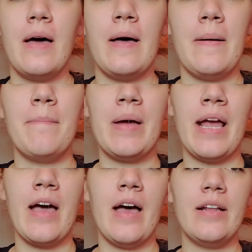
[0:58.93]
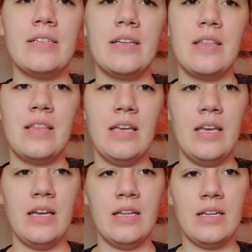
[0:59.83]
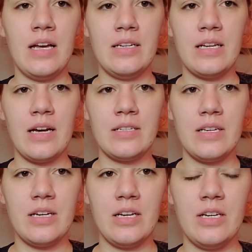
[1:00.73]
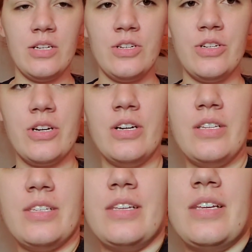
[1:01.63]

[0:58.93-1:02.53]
I got the non-toxic shirt